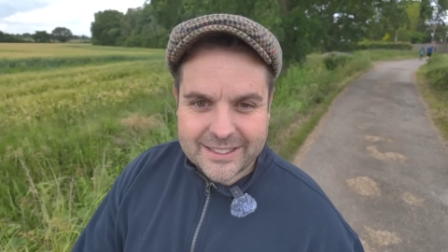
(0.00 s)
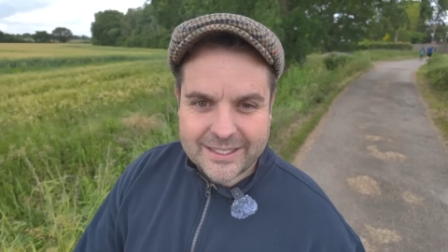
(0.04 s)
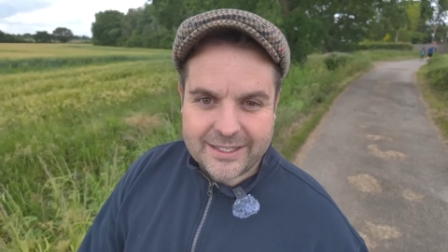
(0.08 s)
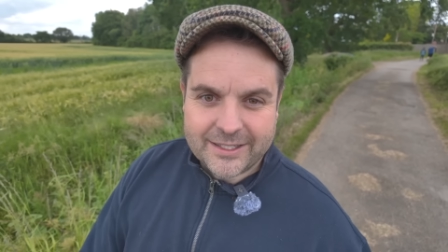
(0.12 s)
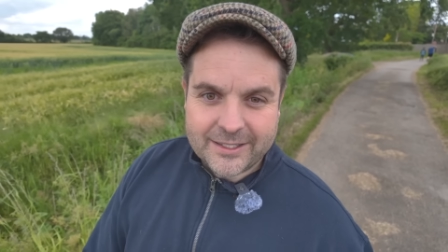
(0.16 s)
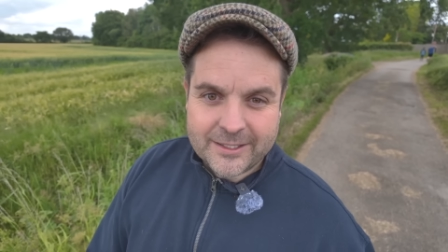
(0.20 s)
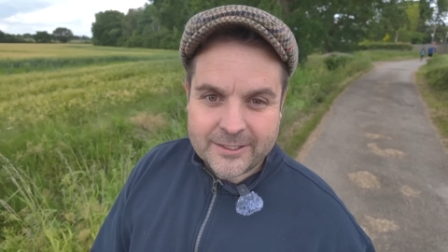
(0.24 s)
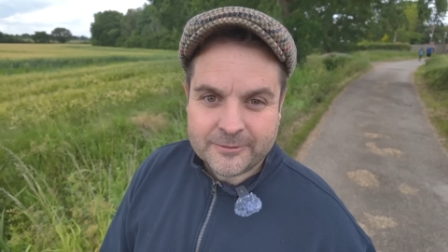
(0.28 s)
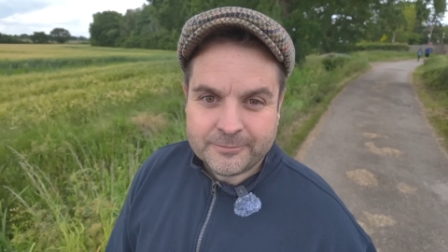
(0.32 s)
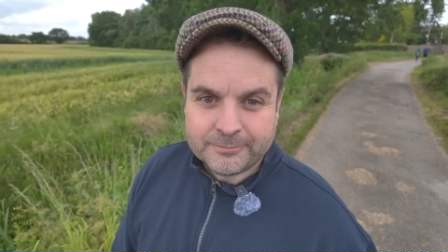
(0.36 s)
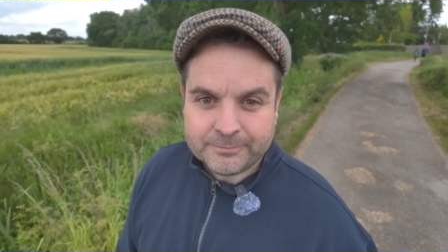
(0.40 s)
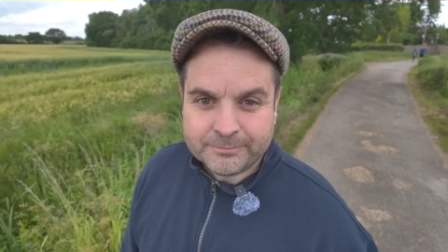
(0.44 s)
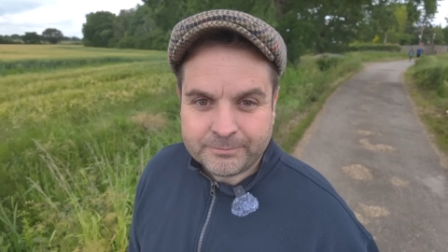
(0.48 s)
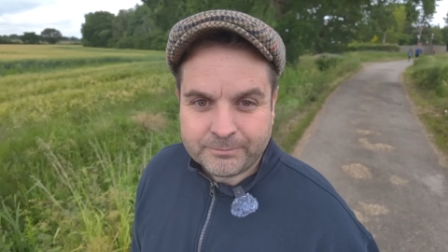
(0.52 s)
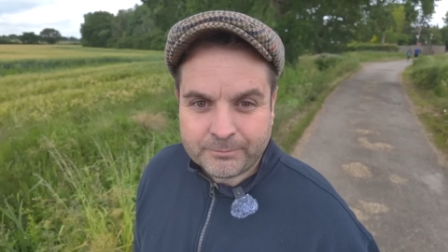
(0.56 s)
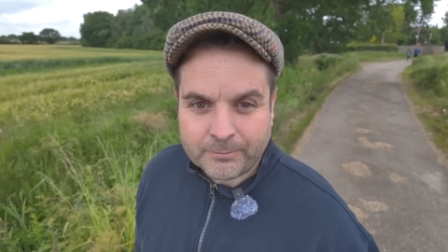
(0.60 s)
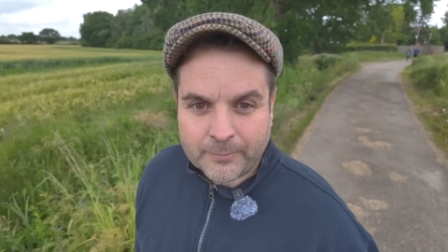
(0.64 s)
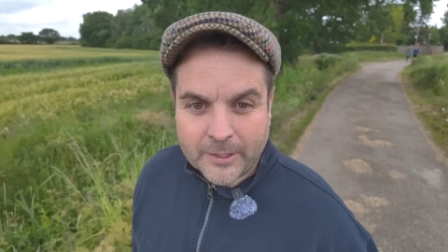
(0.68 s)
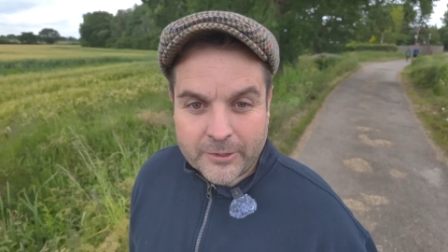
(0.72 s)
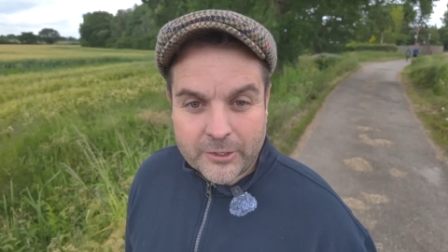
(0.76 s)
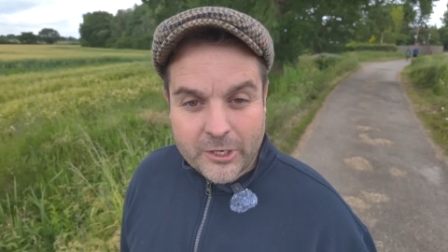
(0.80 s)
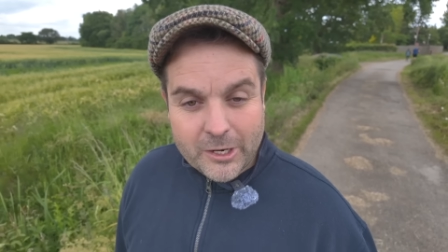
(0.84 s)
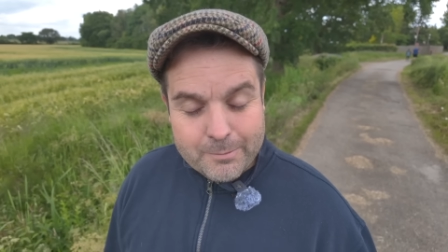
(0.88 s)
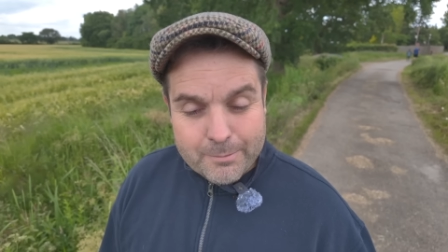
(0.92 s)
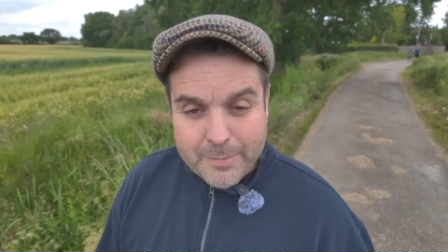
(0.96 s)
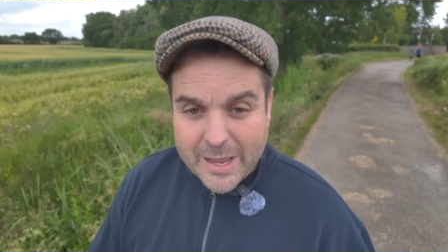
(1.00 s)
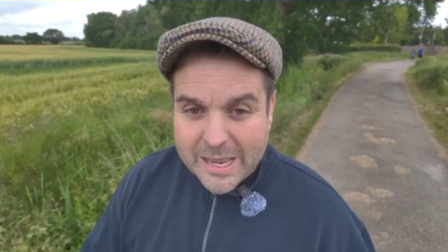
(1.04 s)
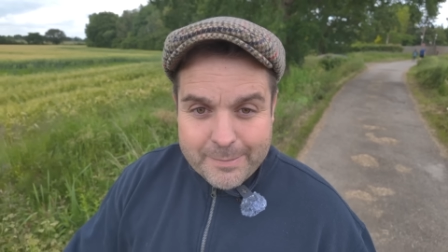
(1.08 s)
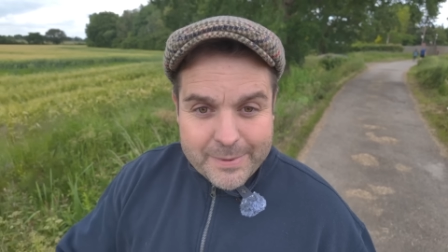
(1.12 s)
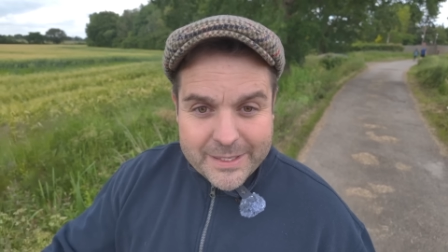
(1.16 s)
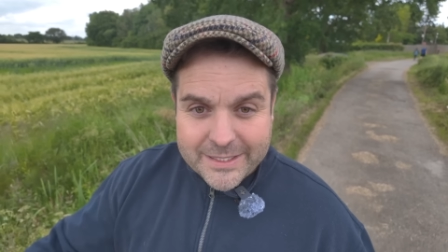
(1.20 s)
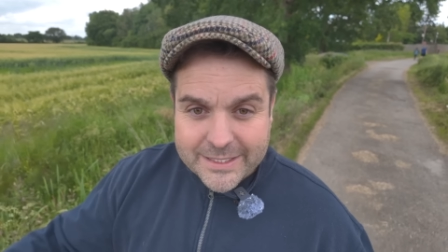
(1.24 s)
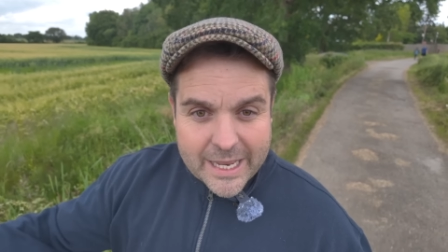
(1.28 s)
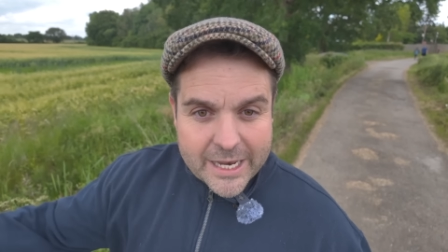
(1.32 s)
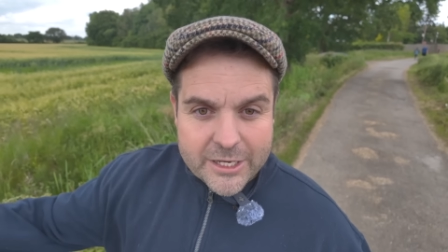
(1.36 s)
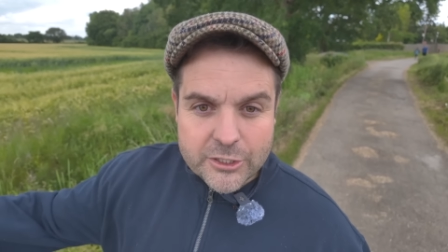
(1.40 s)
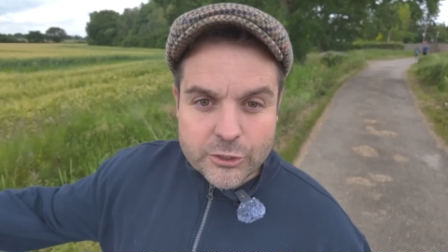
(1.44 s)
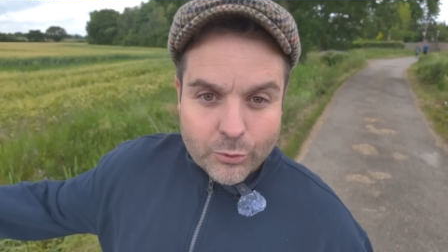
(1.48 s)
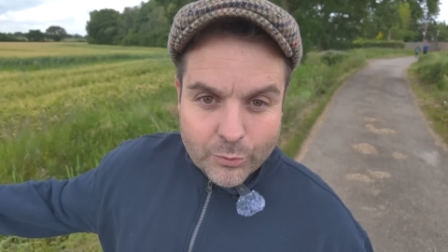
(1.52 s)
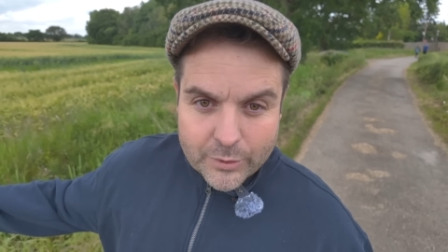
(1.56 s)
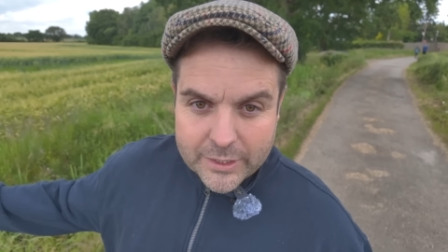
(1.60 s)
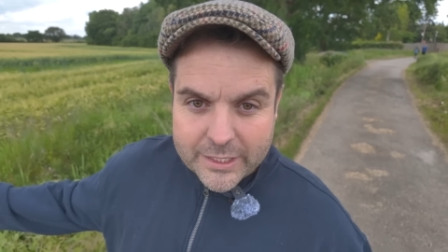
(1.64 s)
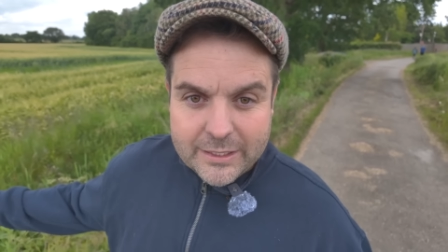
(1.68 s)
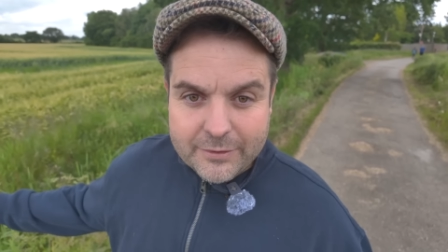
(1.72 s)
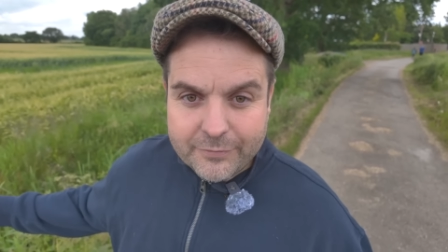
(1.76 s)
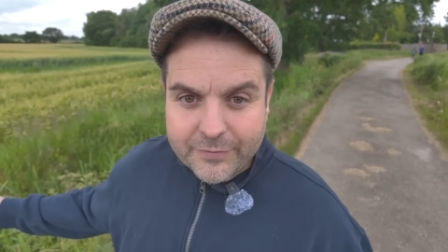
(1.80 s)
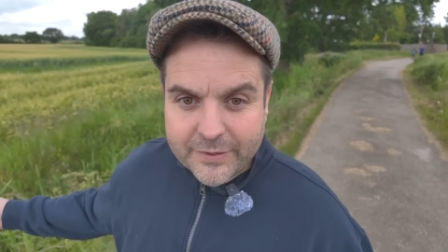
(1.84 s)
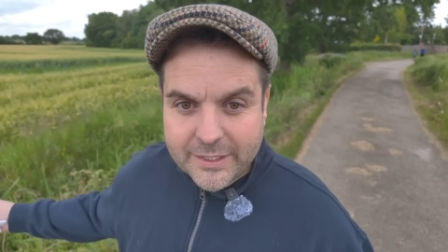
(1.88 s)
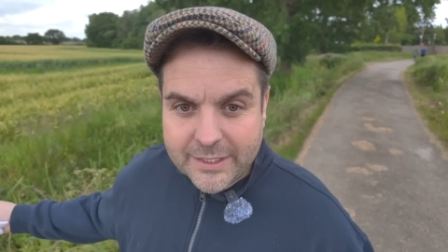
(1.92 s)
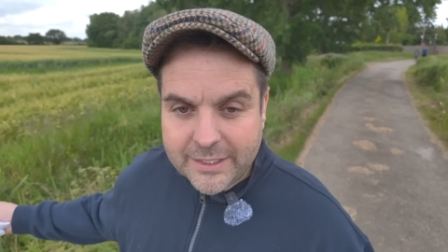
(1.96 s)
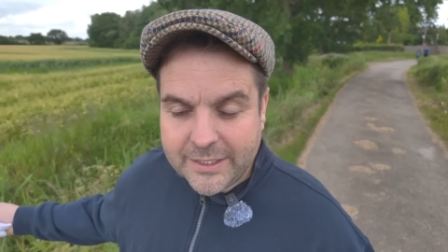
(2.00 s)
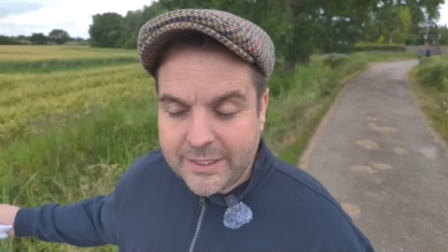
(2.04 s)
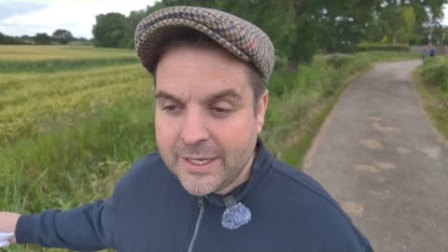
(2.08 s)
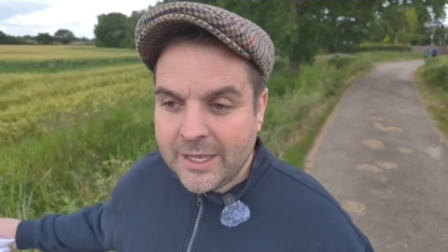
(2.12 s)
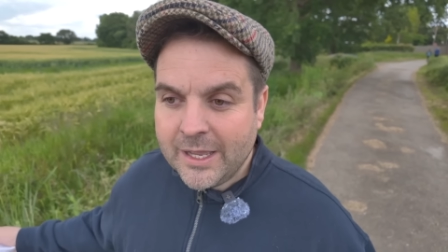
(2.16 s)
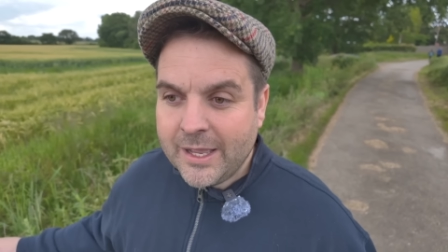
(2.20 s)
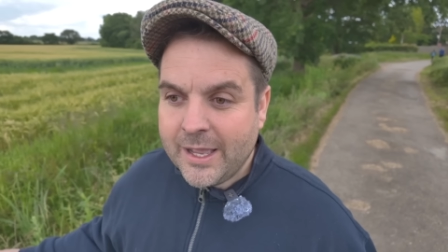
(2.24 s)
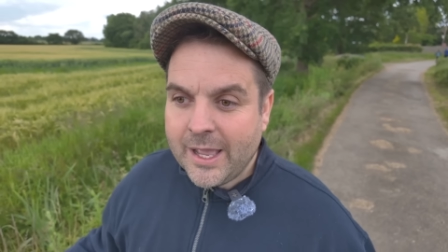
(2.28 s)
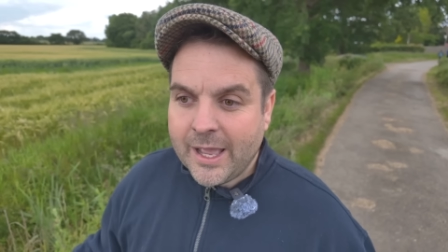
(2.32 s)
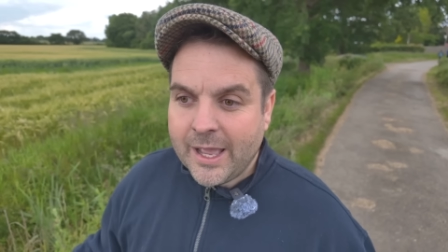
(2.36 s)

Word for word: in. Now, maybe Daniel Levy